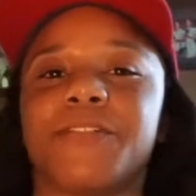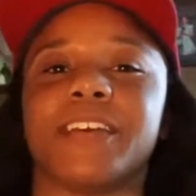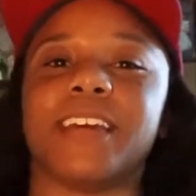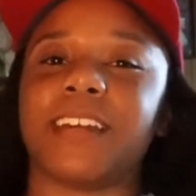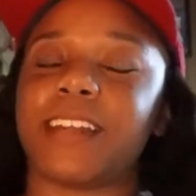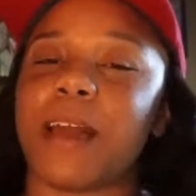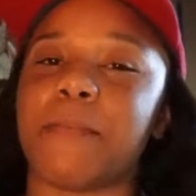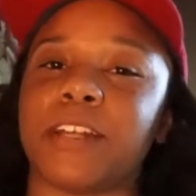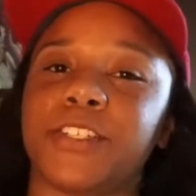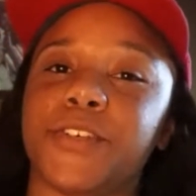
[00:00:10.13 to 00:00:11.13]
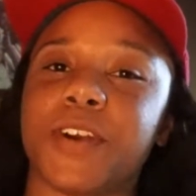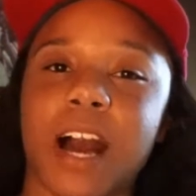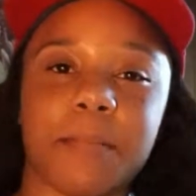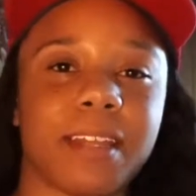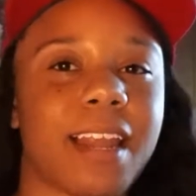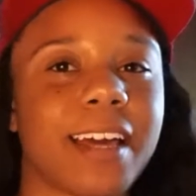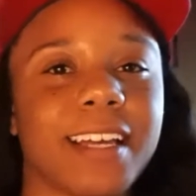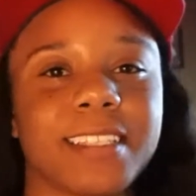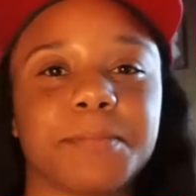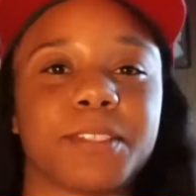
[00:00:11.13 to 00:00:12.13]
forget that. Make sure you comment, like,
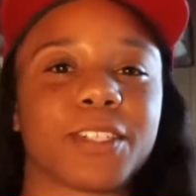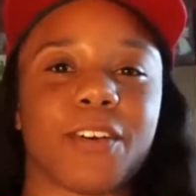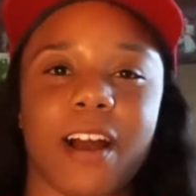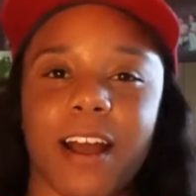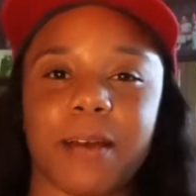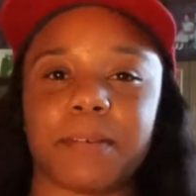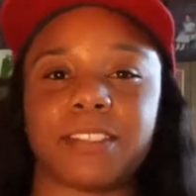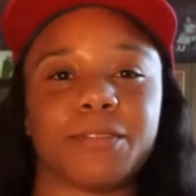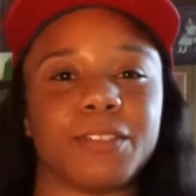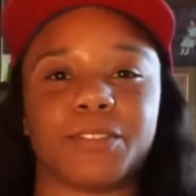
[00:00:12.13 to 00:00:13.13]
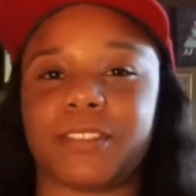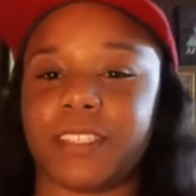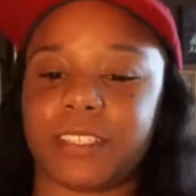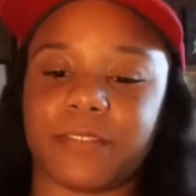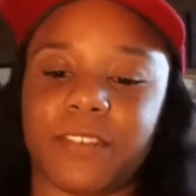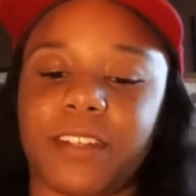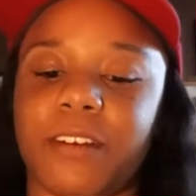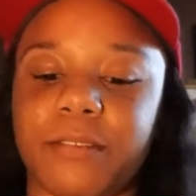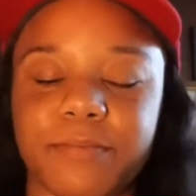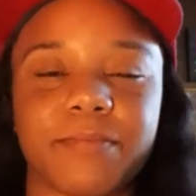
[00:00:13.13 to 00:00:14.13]
and subscribe as soon as you see this
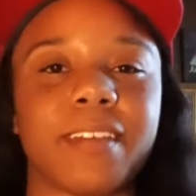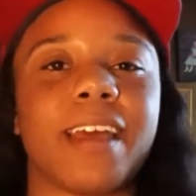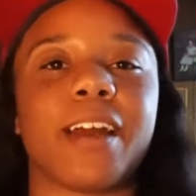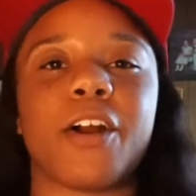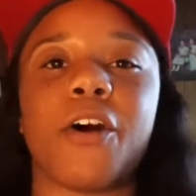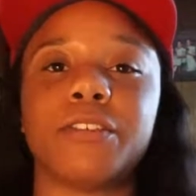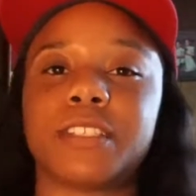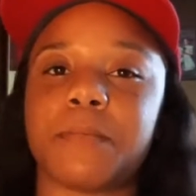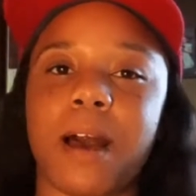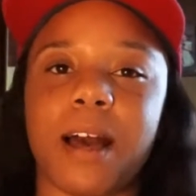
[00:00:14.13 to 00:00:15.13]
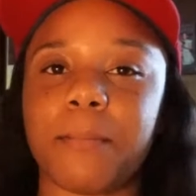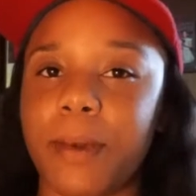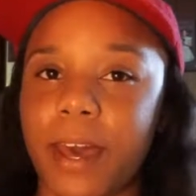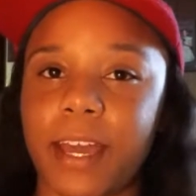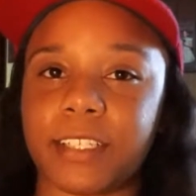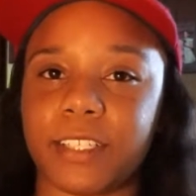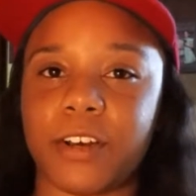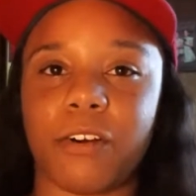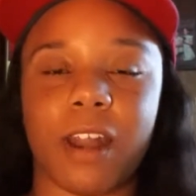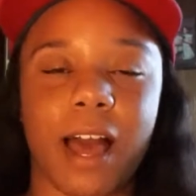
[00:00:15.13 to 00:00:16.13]
video, and go to my page and
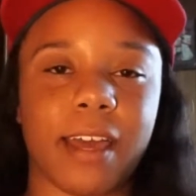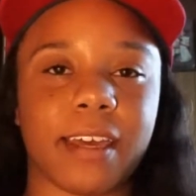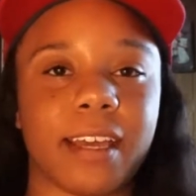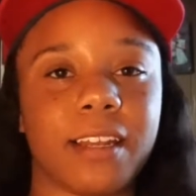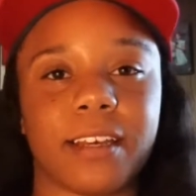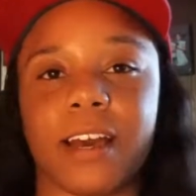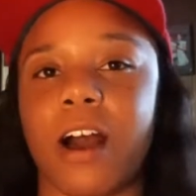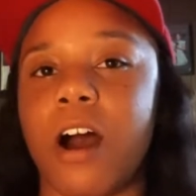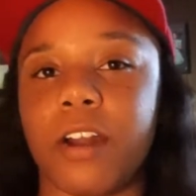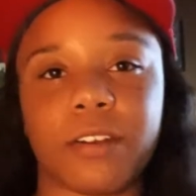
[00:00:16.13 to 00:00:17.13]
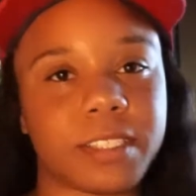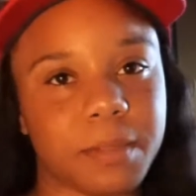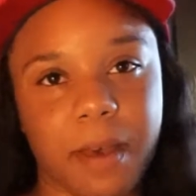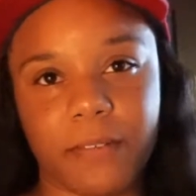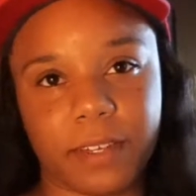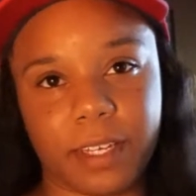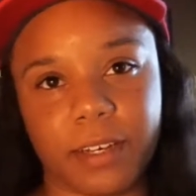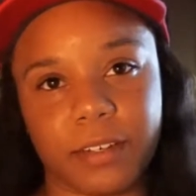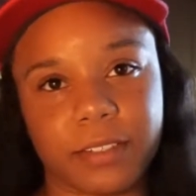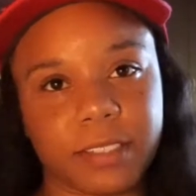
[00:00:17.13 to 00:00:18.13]
go like and look at all the rest of my
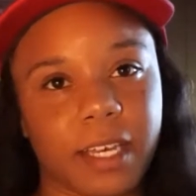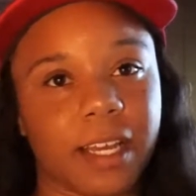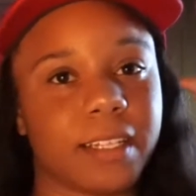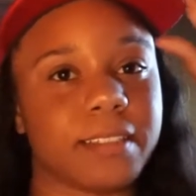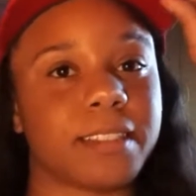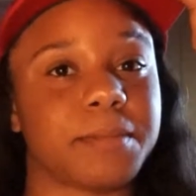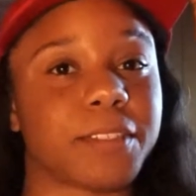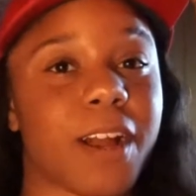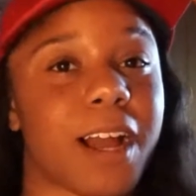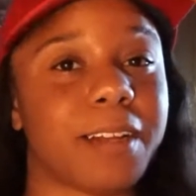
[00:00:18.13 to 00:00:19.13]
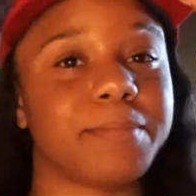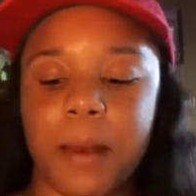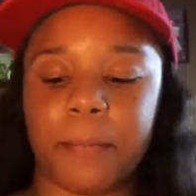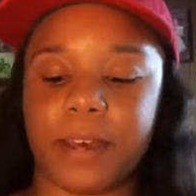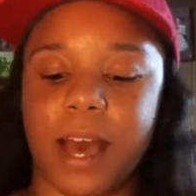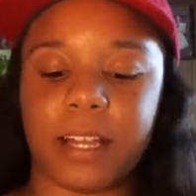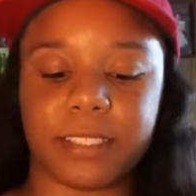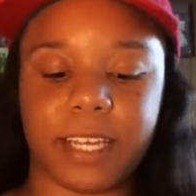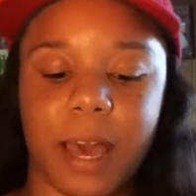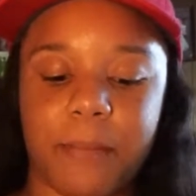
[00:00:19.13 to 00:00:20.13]
videos and subscribe. But y'all,
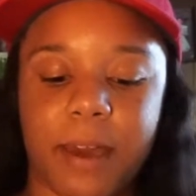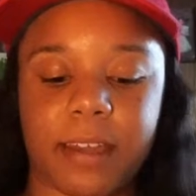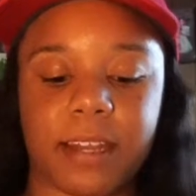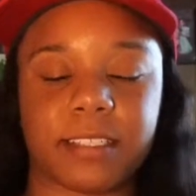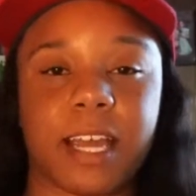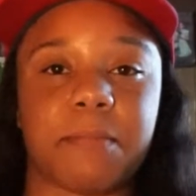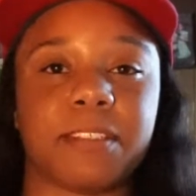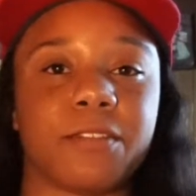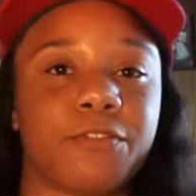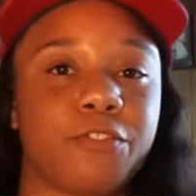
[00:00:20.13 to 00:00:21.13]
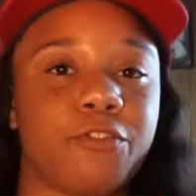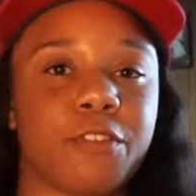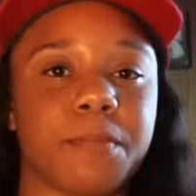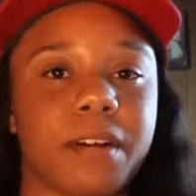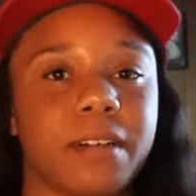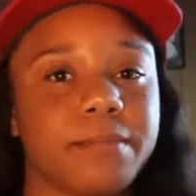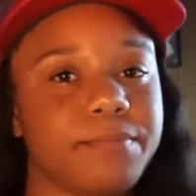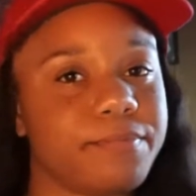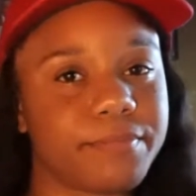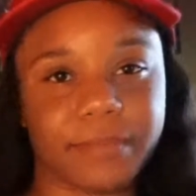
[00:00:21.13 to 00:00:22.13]
just got back and I just got me some food from
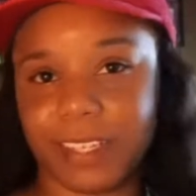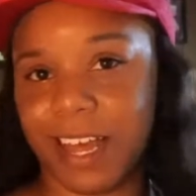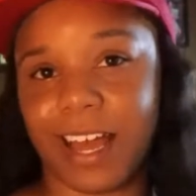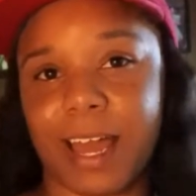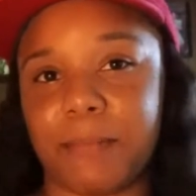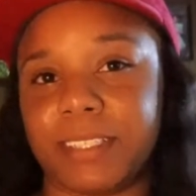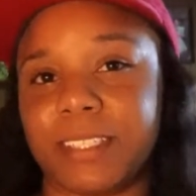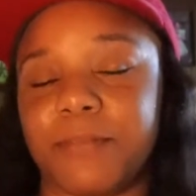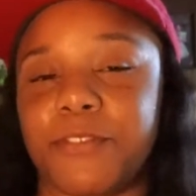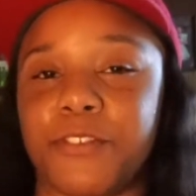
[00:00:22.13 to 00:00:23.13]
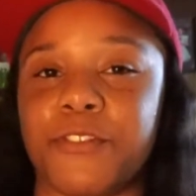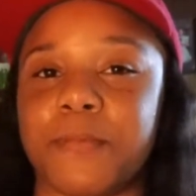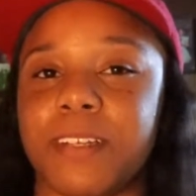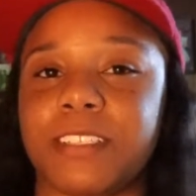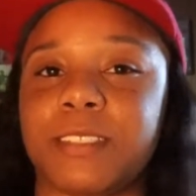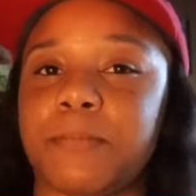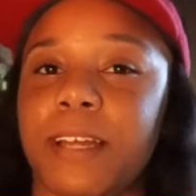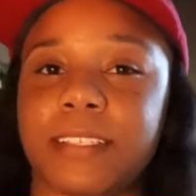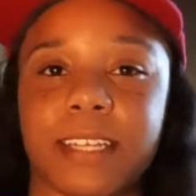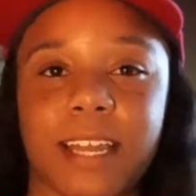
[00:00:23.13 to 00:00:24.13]
I got me some food from this
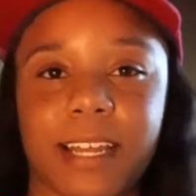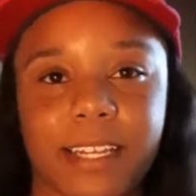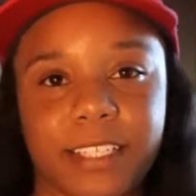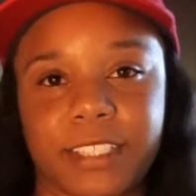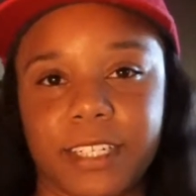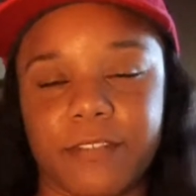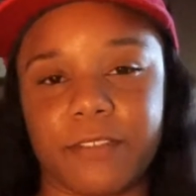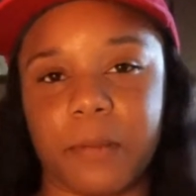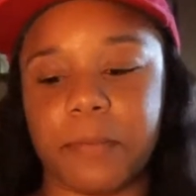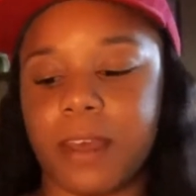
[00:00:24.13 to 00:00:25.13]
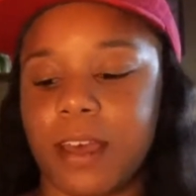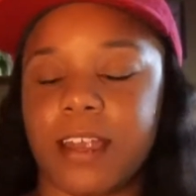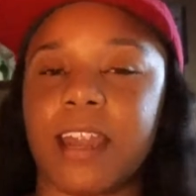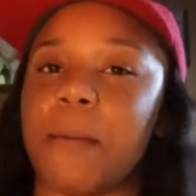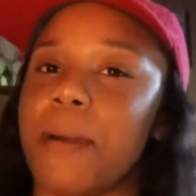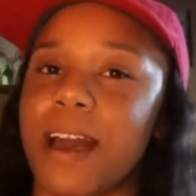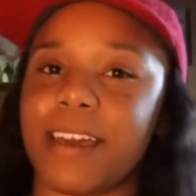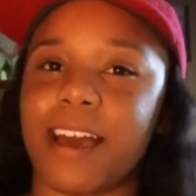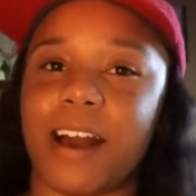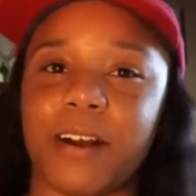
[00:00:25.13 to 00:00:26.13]
place that I like to eat chicken from. Now
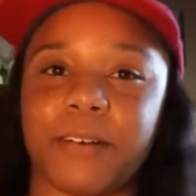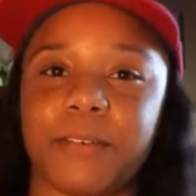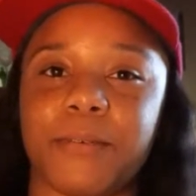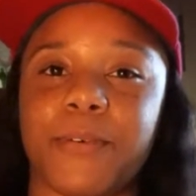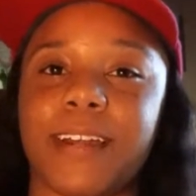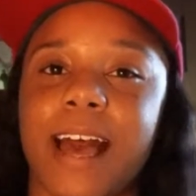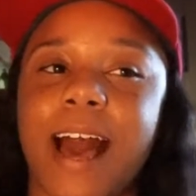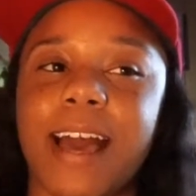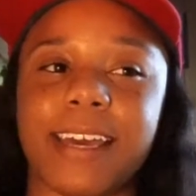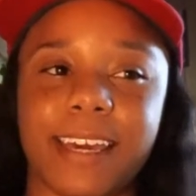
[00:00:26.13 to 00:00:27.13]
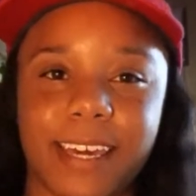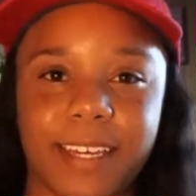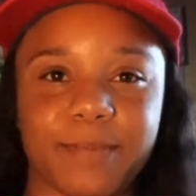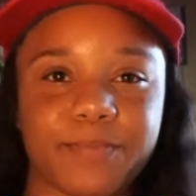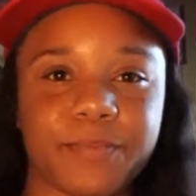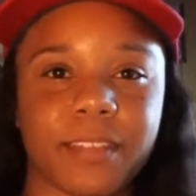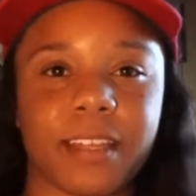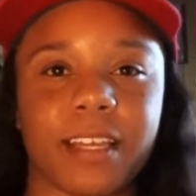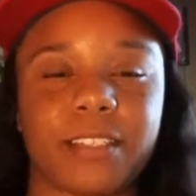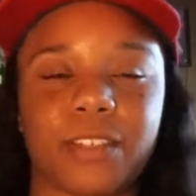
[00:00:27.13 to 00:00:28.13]
mind y'all, when I eat,
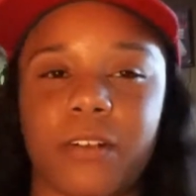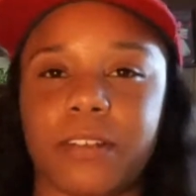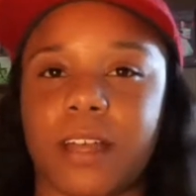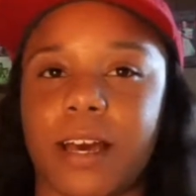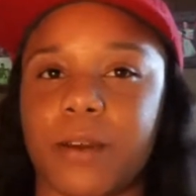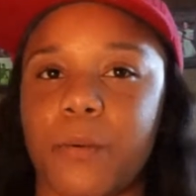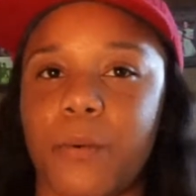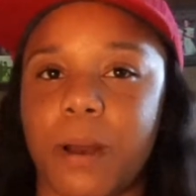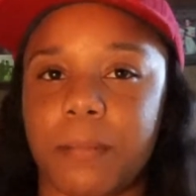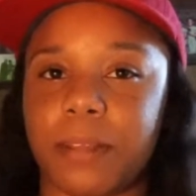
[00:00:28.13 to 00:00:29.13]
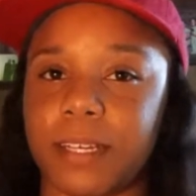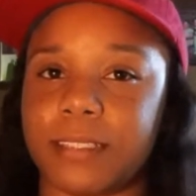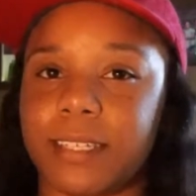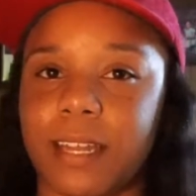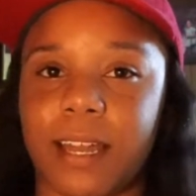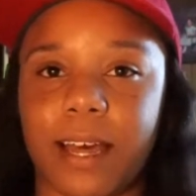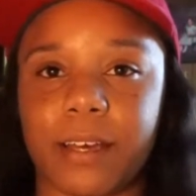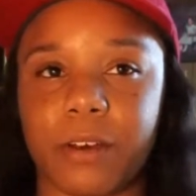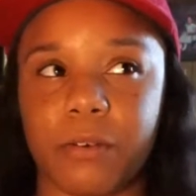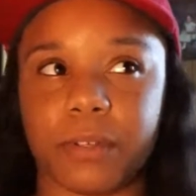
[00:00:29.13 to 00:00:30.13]
it's only like one place that I
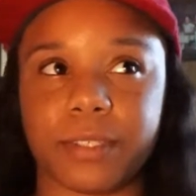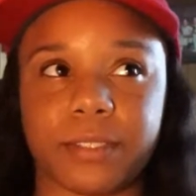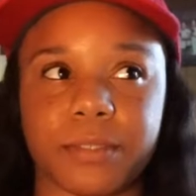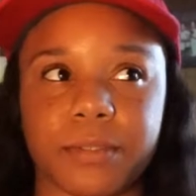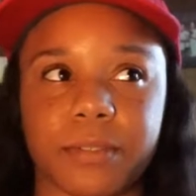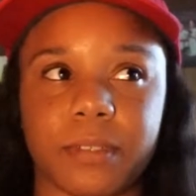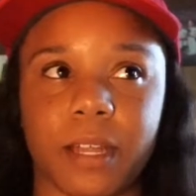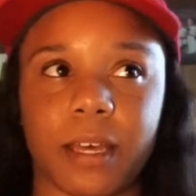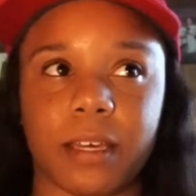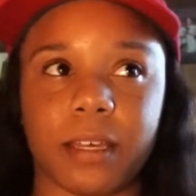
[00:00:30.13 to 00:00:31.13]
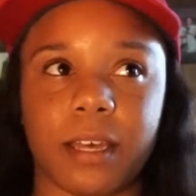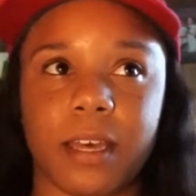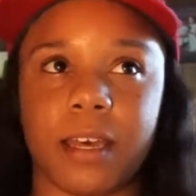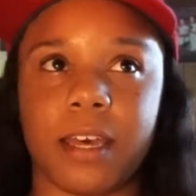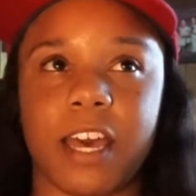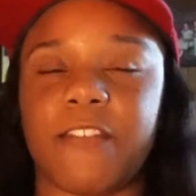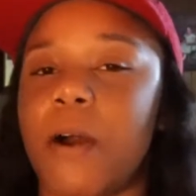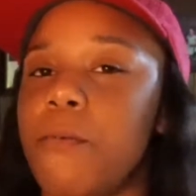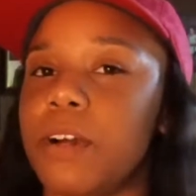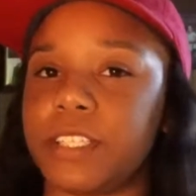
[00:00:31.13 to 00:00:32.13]
like going to. Like, if I
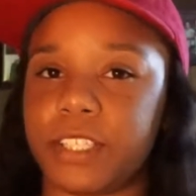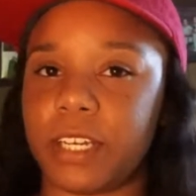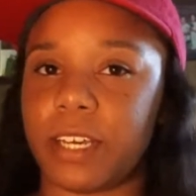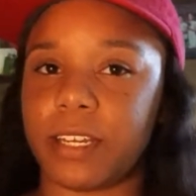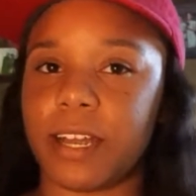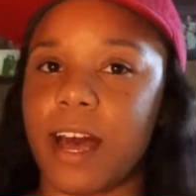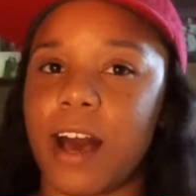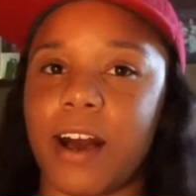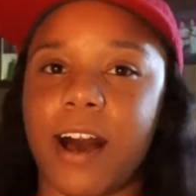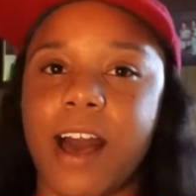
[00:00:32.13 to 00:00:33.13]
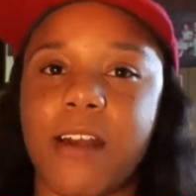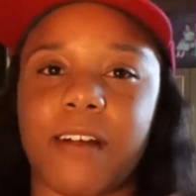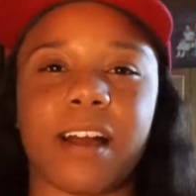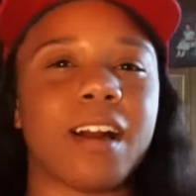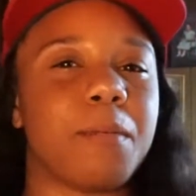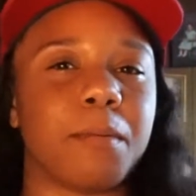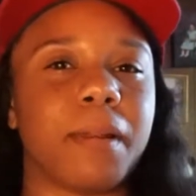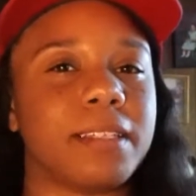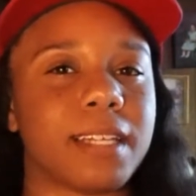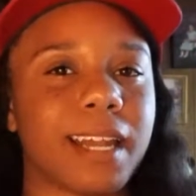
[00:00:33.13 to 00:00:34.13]
want chicken at all, I have like a couple
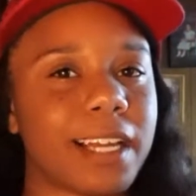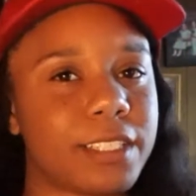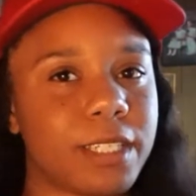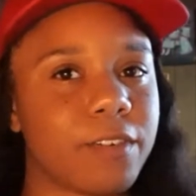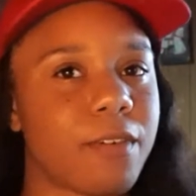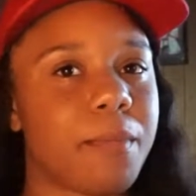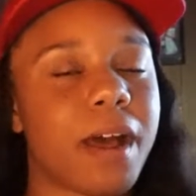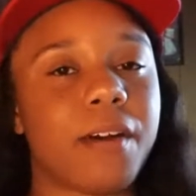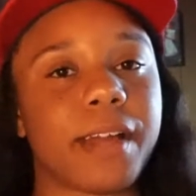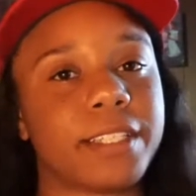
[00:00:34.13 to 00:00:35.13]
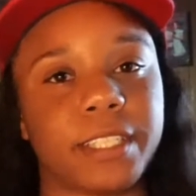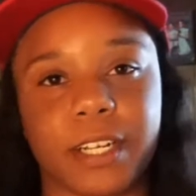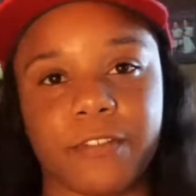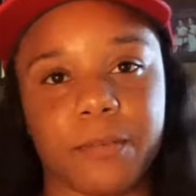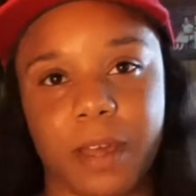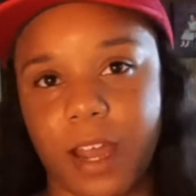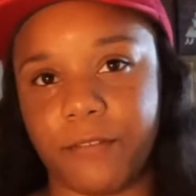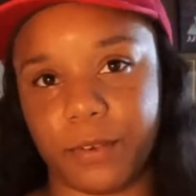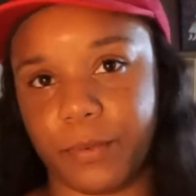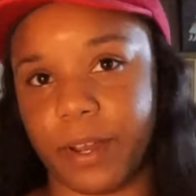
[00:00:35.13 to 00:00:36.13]
places I like chicken from, but I don't like chicken from
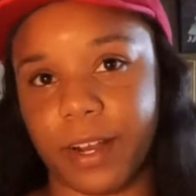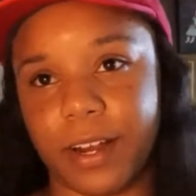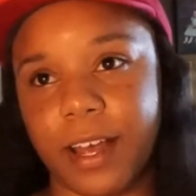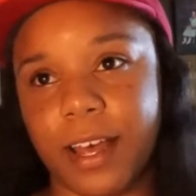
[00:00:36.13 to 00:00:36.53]
everywhere.